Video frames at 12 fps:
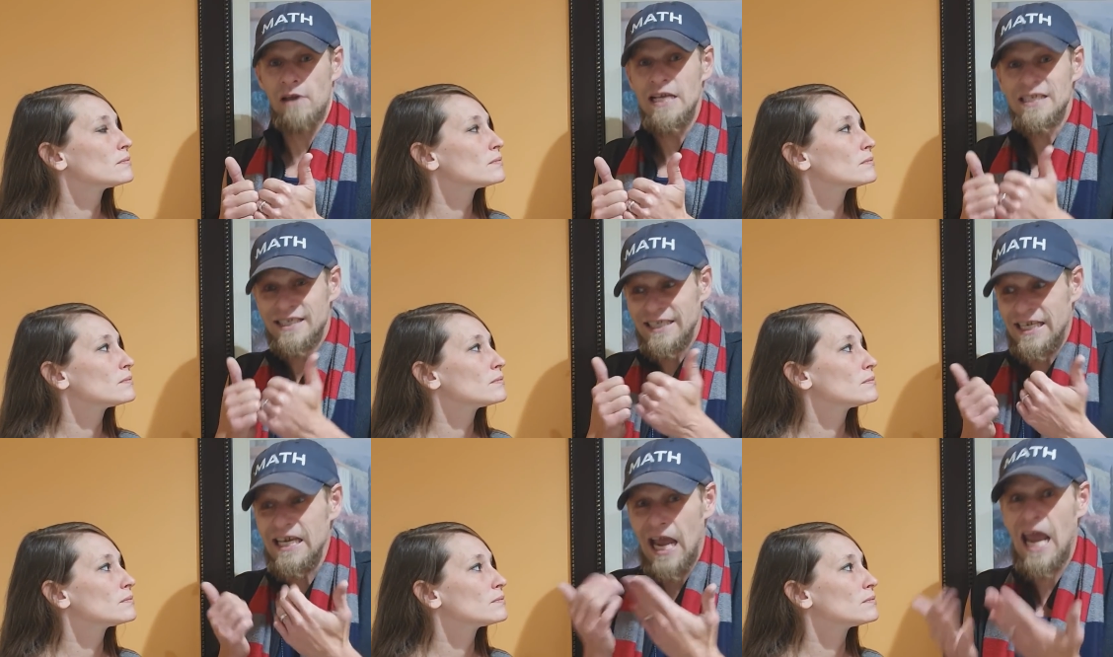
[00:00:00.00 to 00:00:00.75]
Speaker 1: is
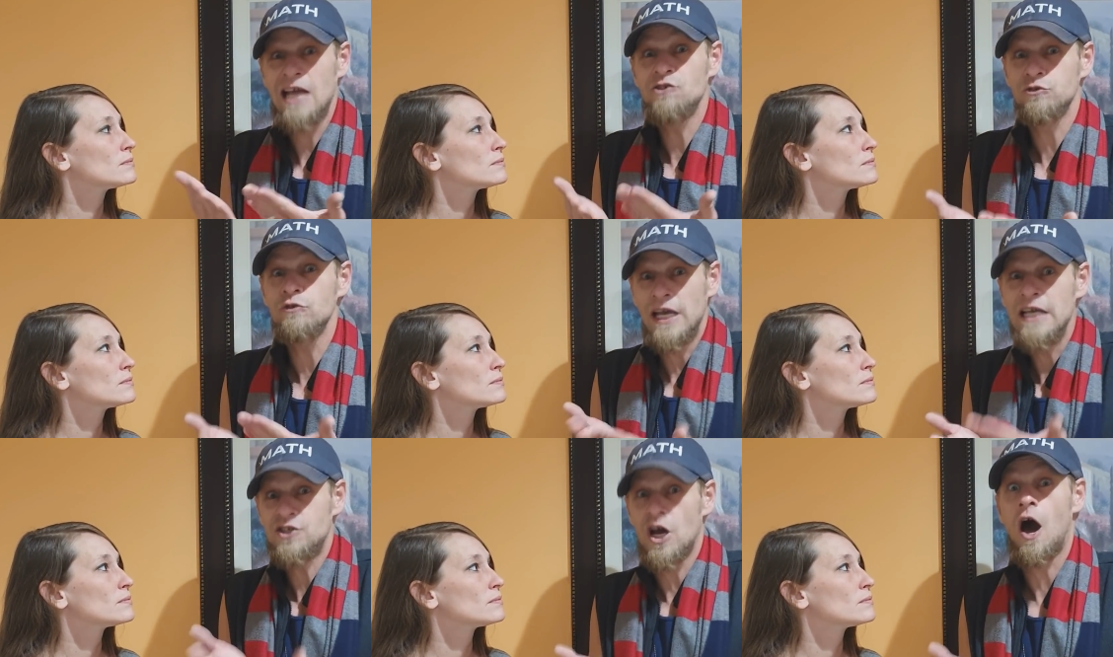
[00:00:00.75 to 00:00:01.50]
to get Andrew
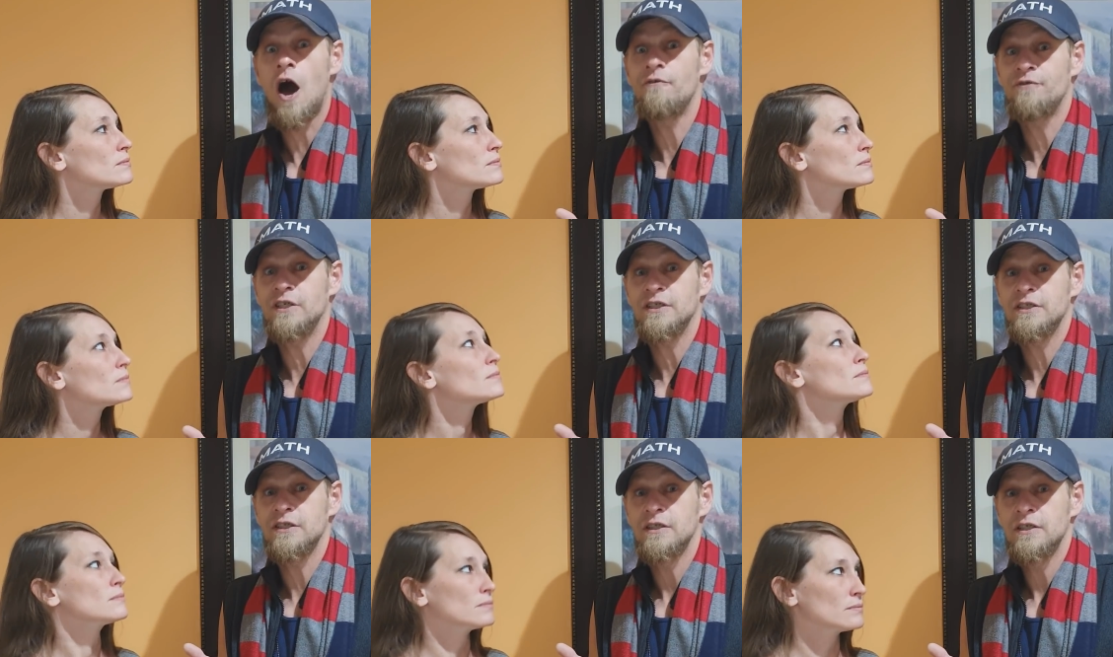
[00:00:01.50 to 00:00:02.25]
into
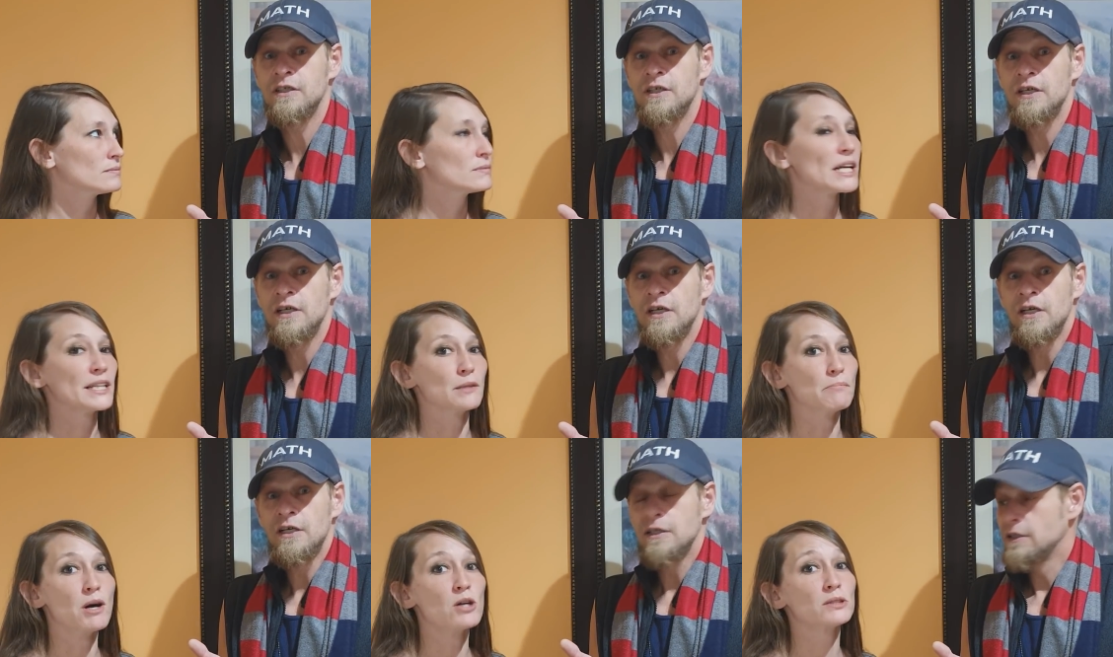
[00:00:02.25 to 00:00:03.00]
office.
Speaker 2: And
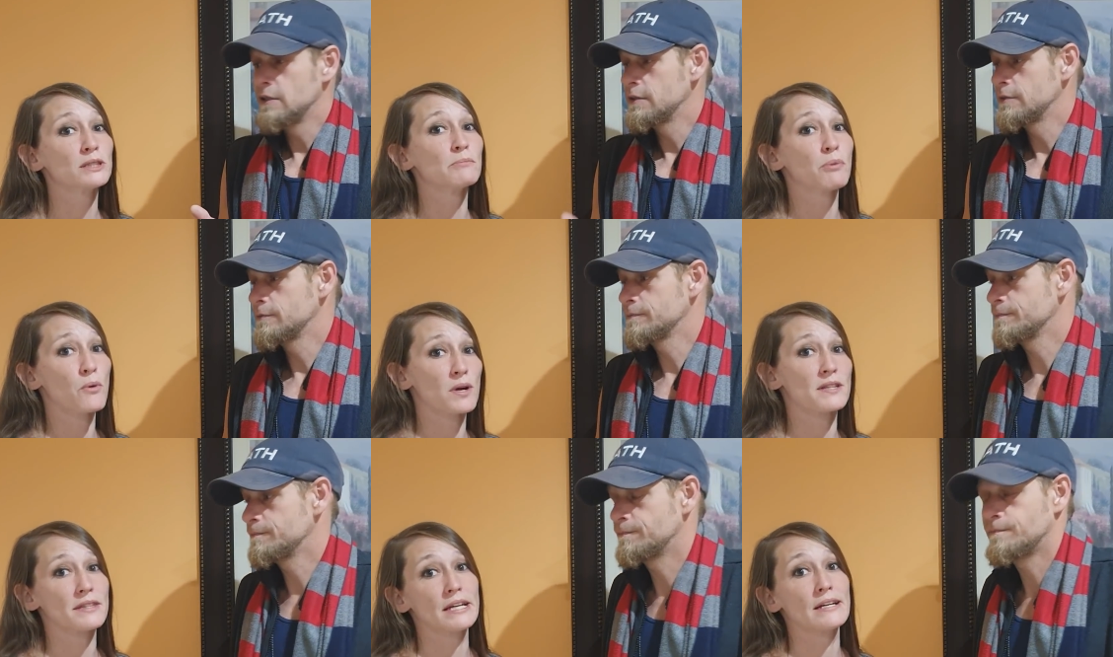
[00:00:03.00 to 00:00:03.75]
the most
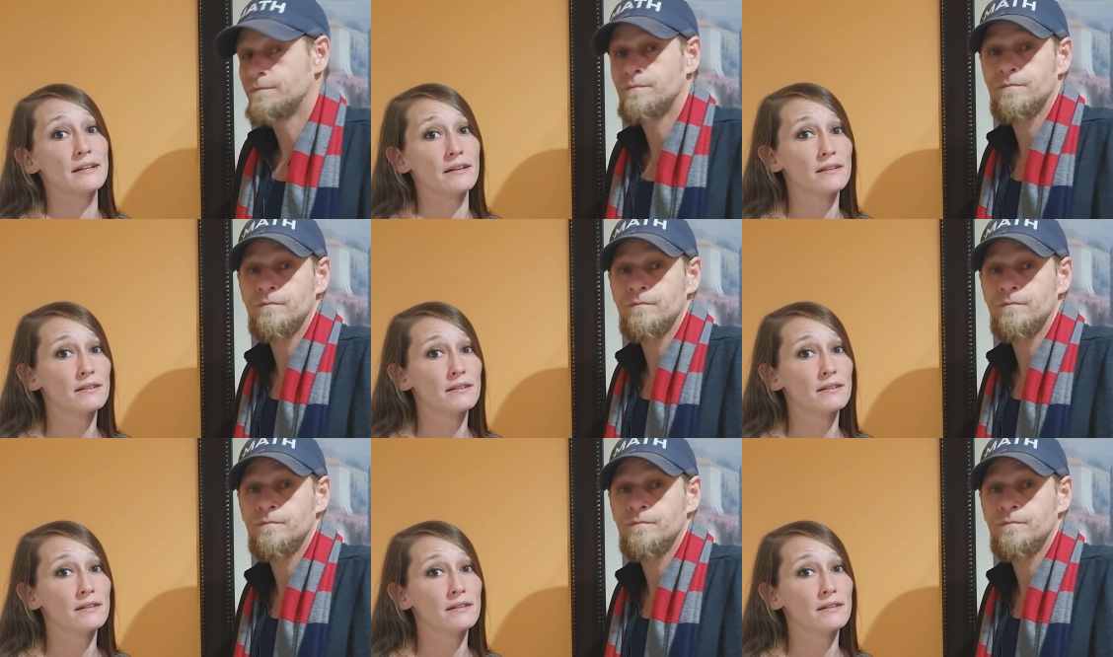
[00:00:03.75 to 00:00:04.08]
important thing,